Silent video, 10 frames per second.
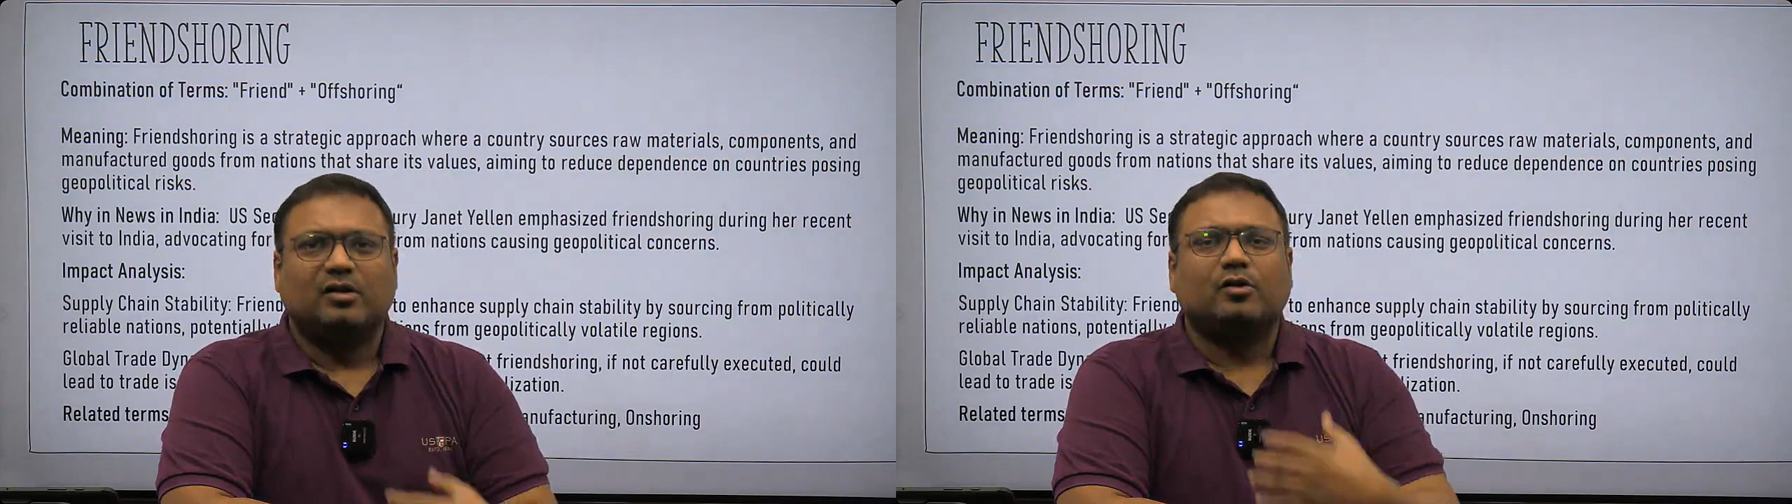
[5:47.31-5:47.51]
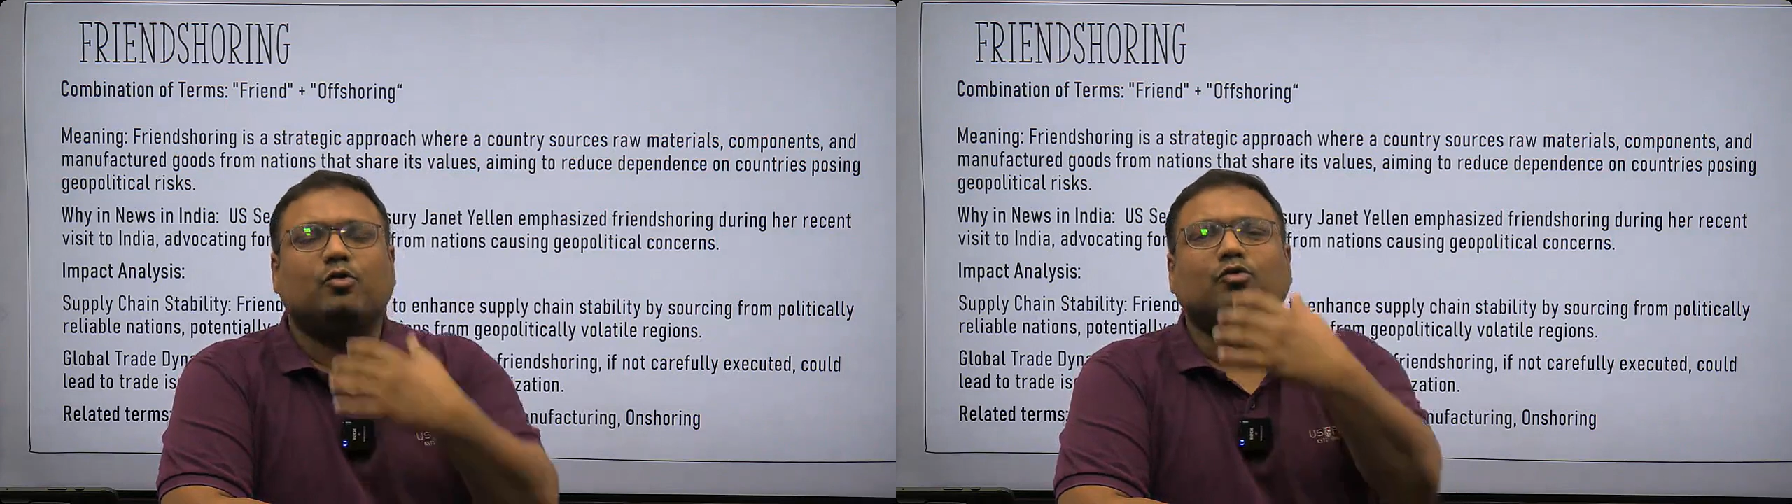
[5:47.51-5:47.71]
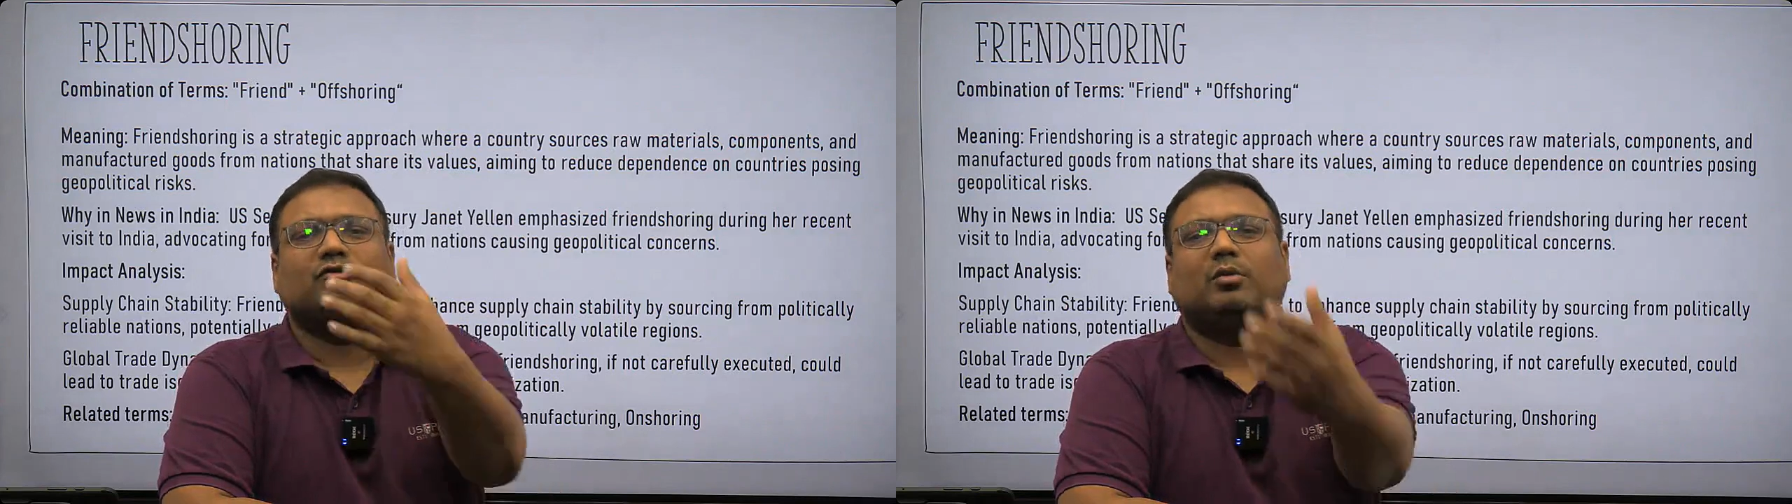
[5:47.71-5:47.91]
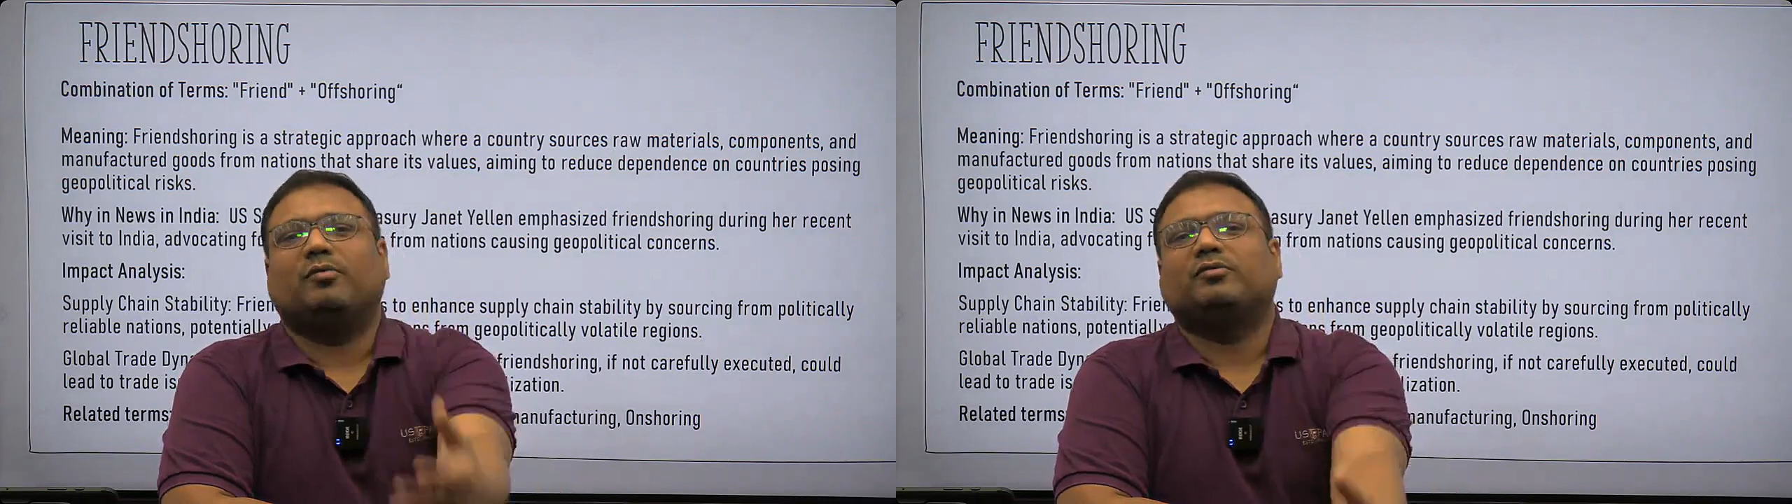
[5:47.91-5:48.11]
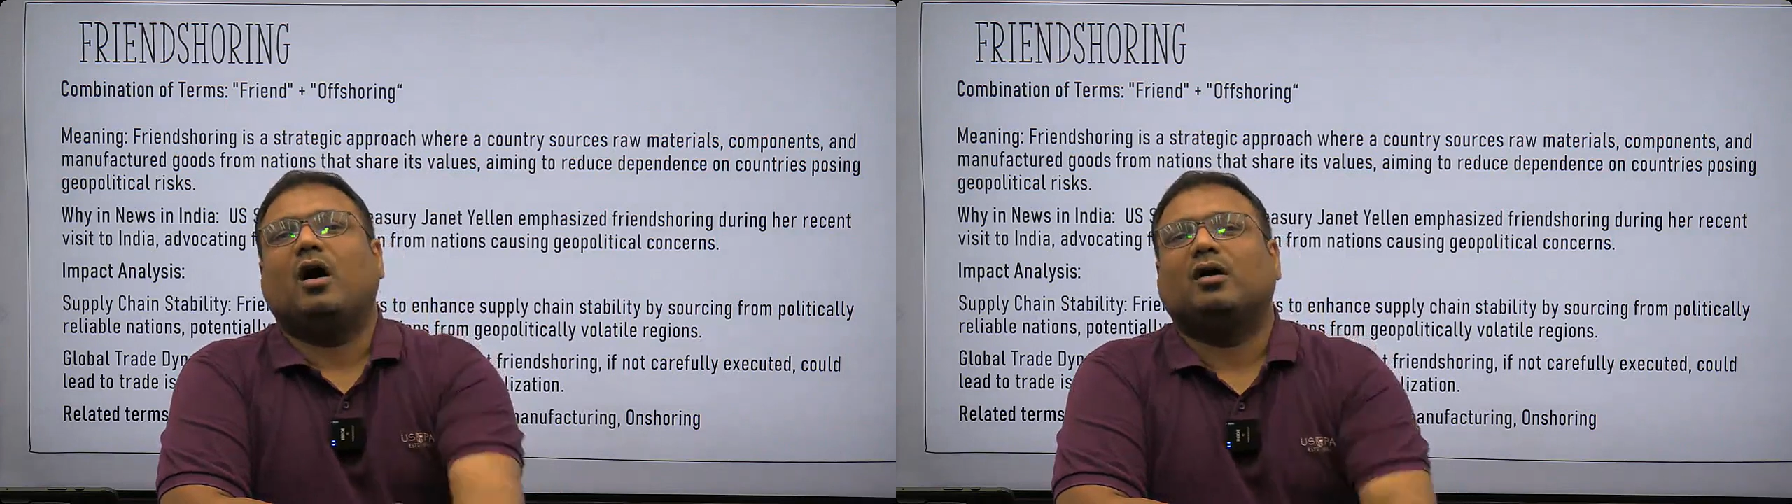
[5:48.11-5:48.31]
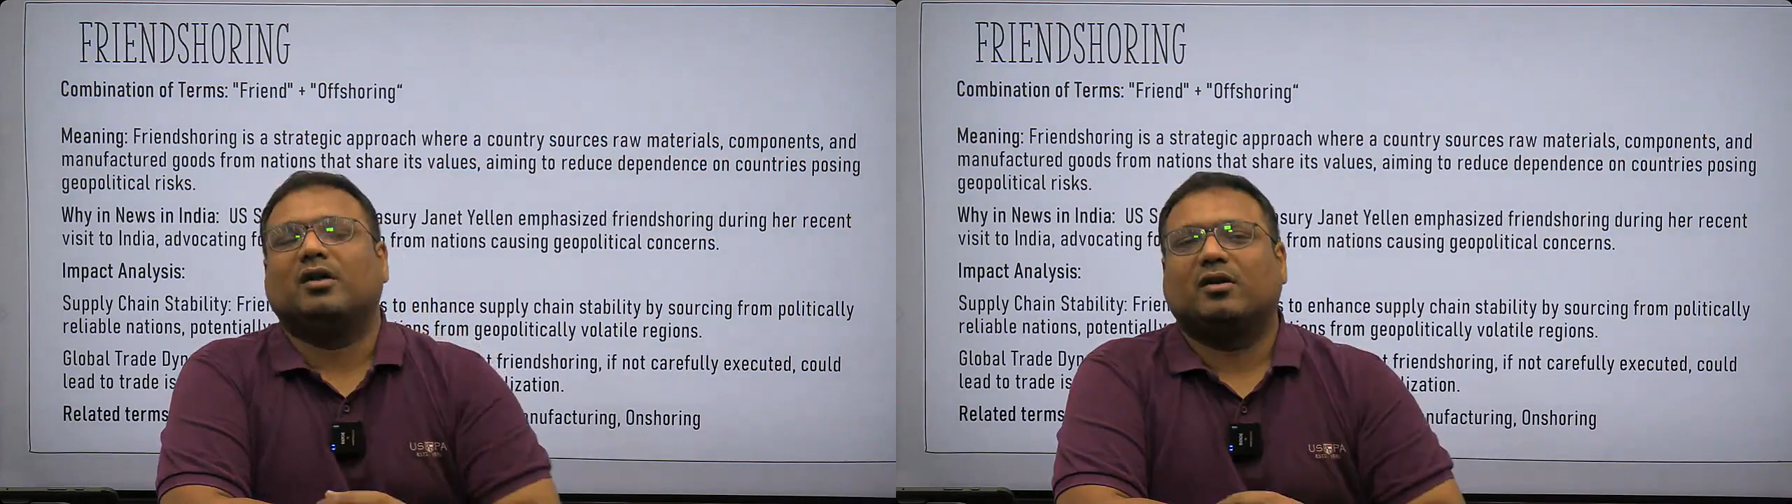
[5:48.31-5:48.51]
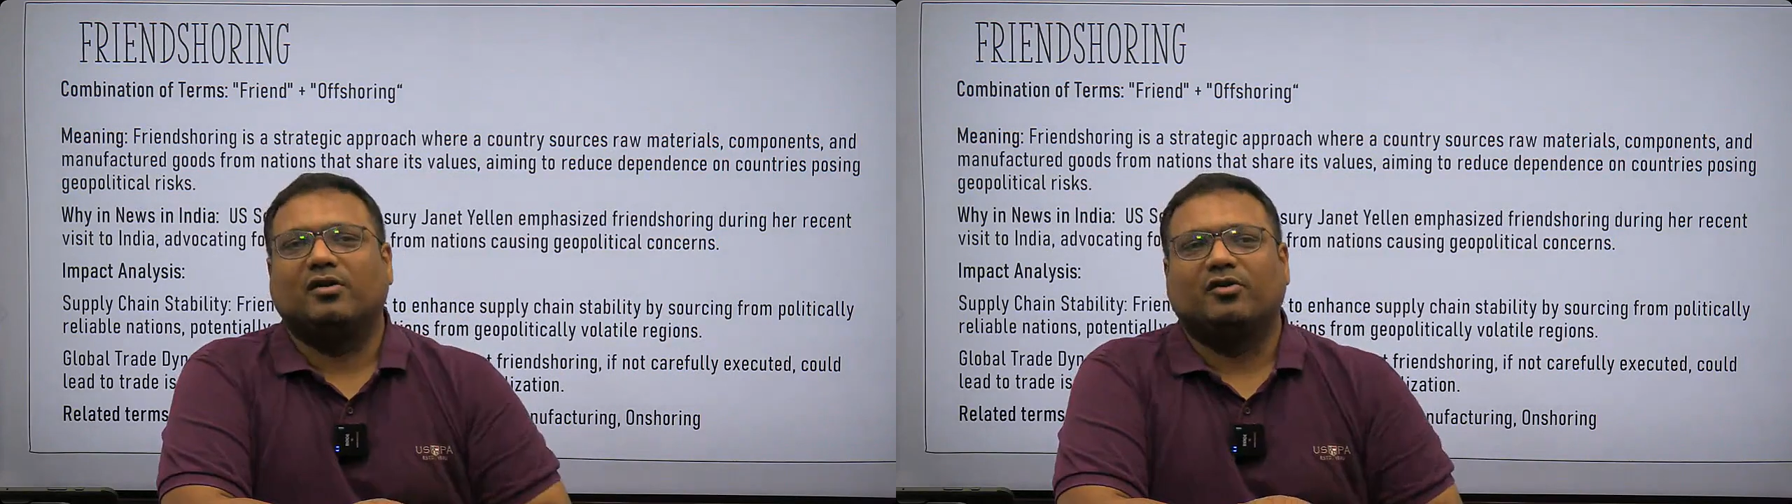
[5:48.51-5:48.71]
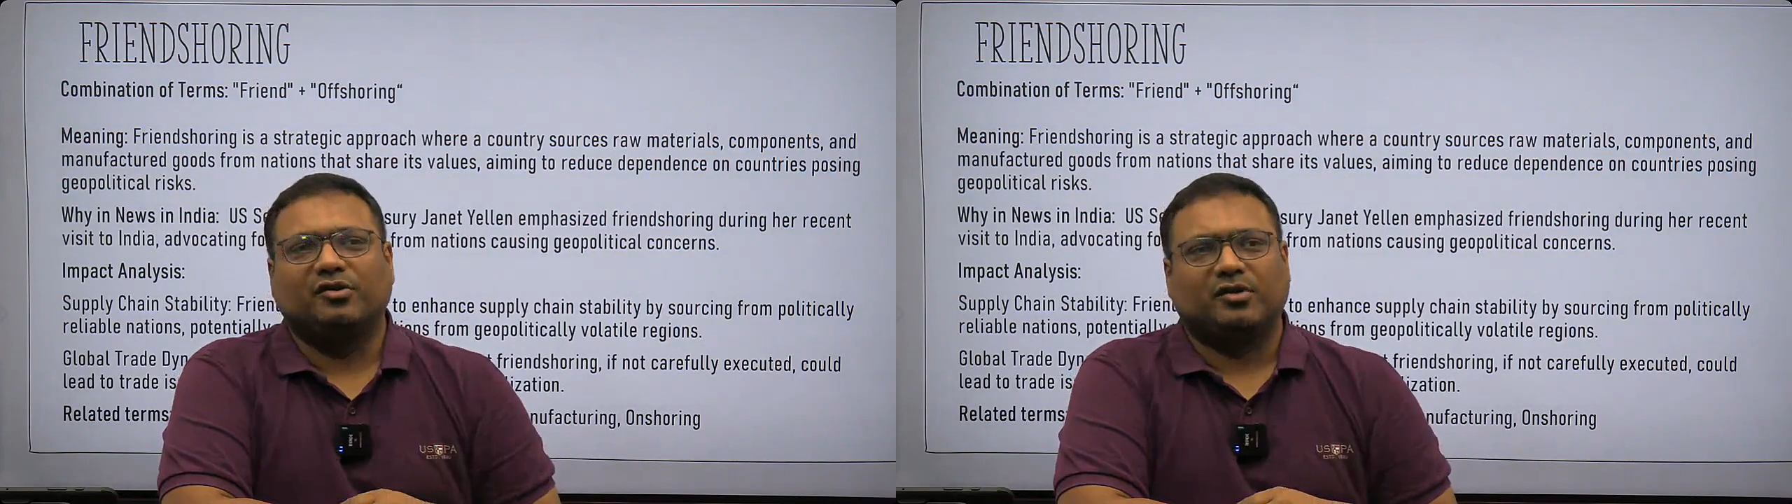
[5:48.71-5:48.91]
to some of the other
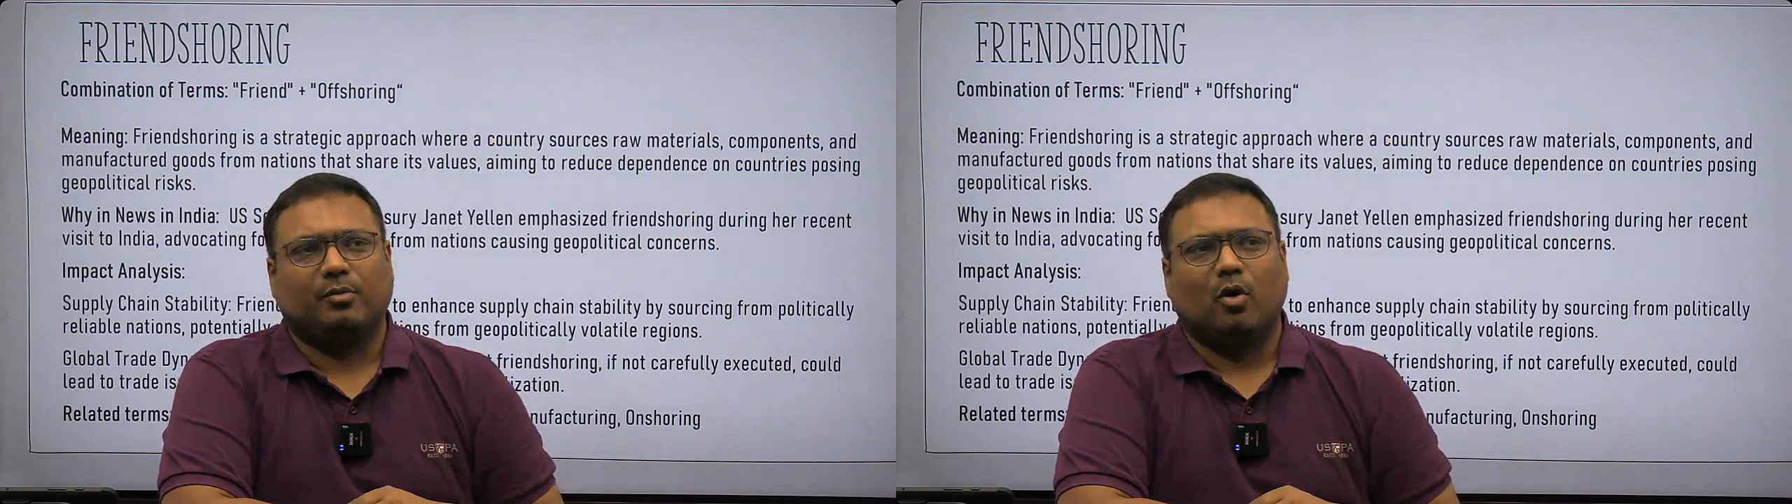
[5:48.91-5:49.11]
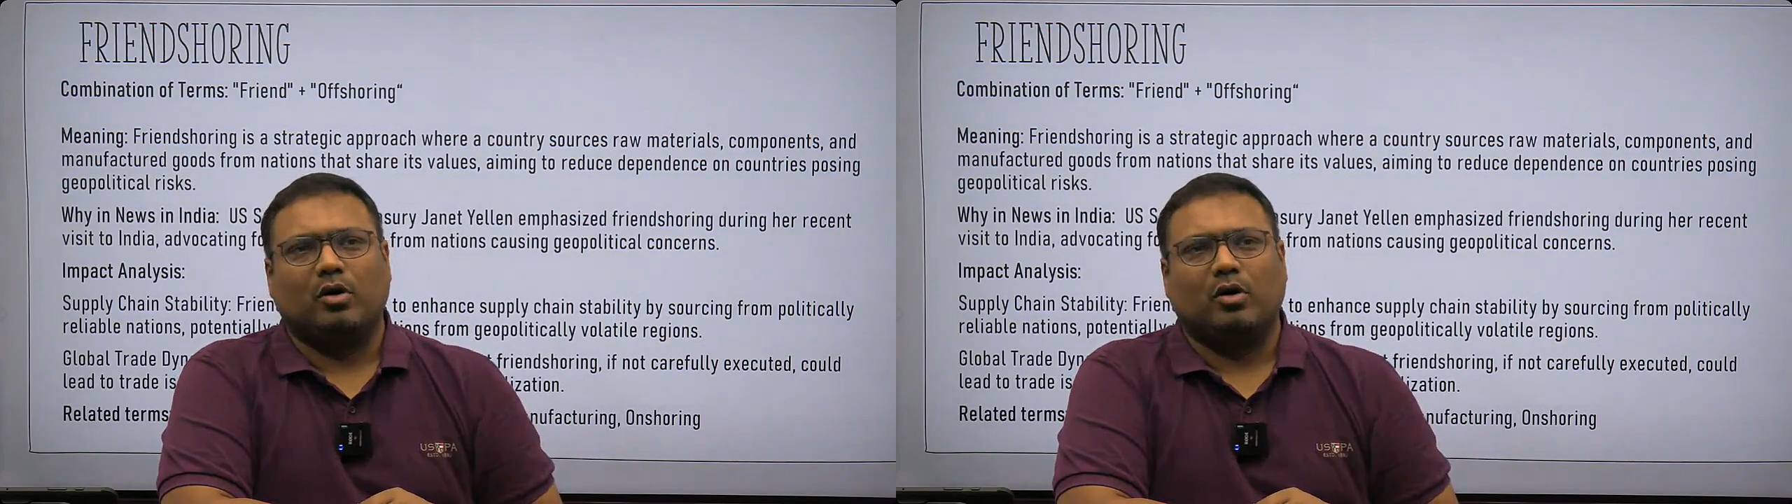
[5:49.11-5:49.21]
countries abroad,